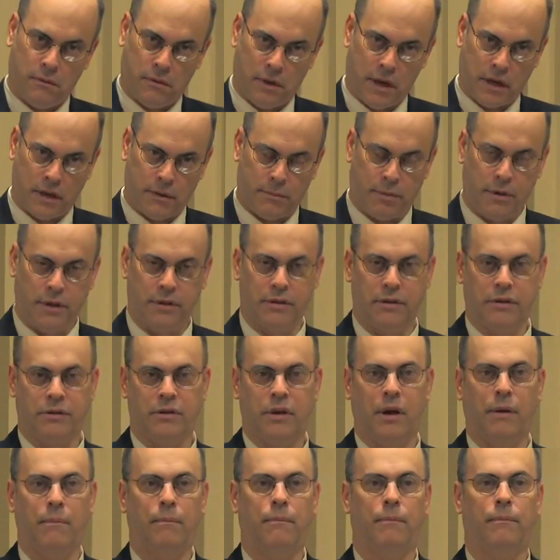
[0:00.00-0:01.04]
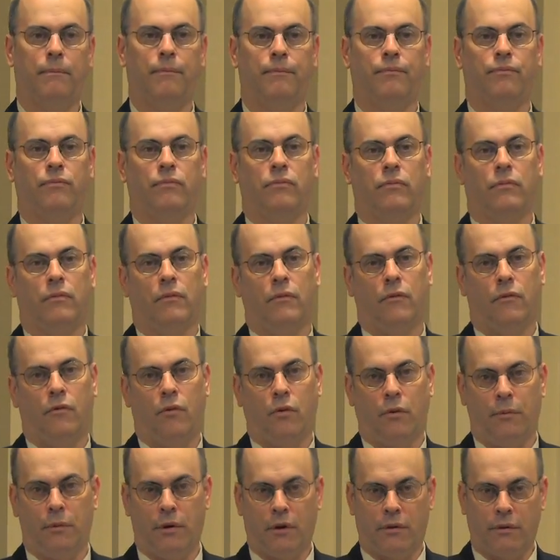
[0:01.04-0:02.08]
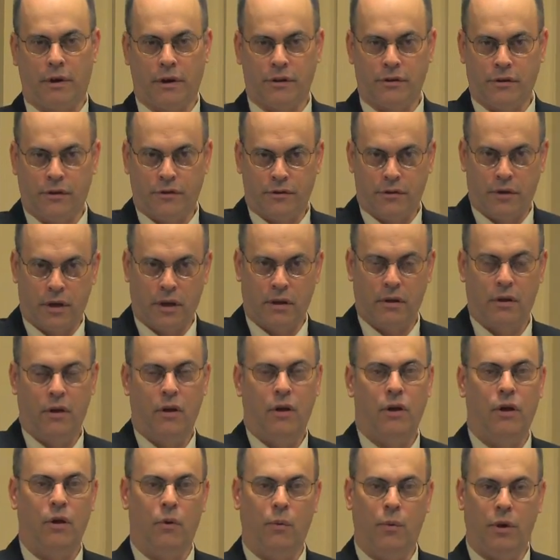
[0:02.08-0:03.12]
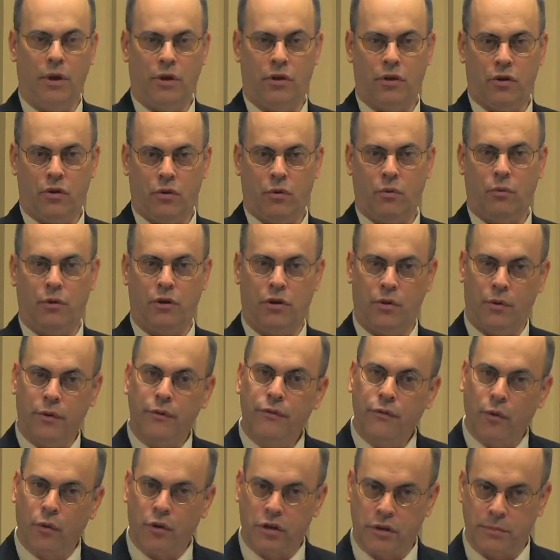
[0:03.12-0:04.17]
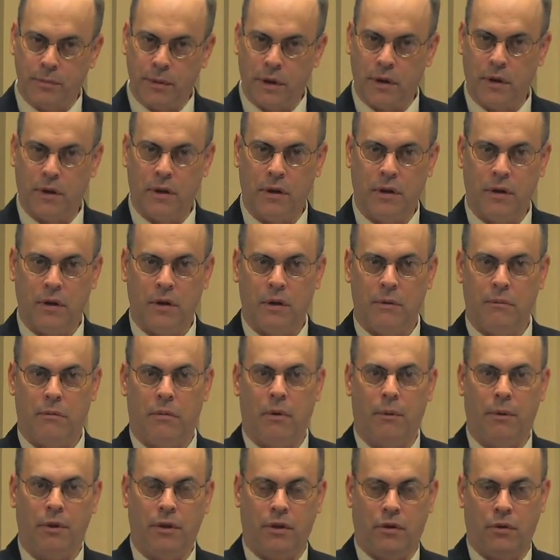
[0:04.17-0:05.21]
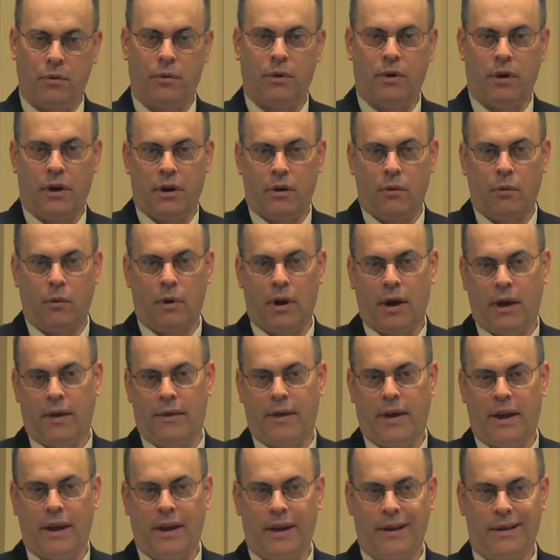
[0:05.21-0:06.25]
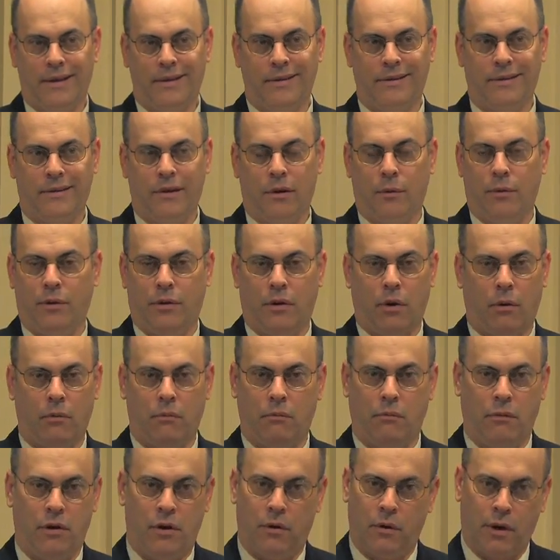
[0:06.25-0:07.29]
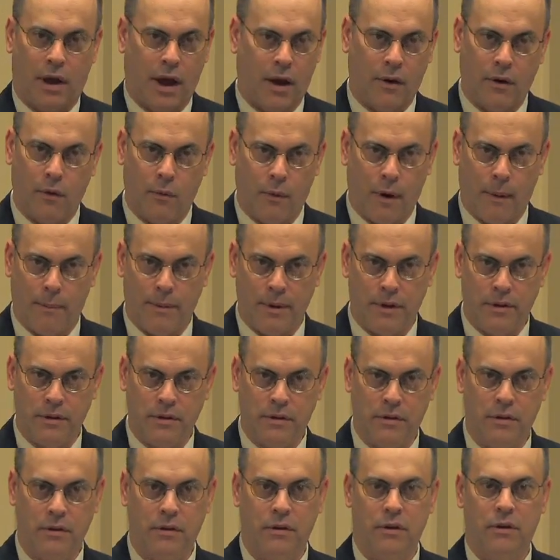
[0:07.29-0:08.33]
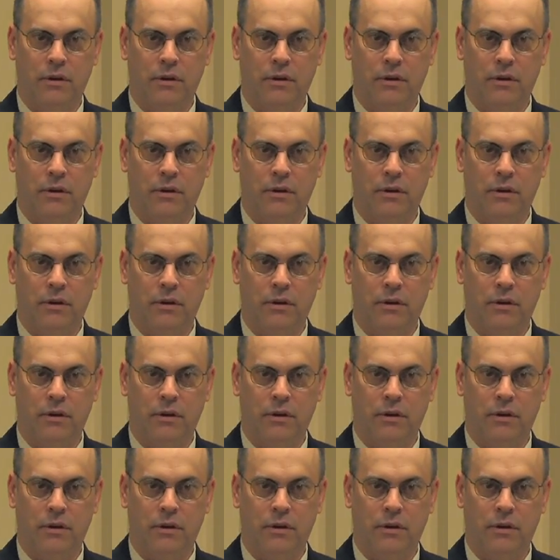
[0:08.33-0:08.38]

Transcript: take the police exam. You want to be a correctional officer? Take you know we do we do enforcement, but we do it in a way that is you know we don't we don't carry weapons,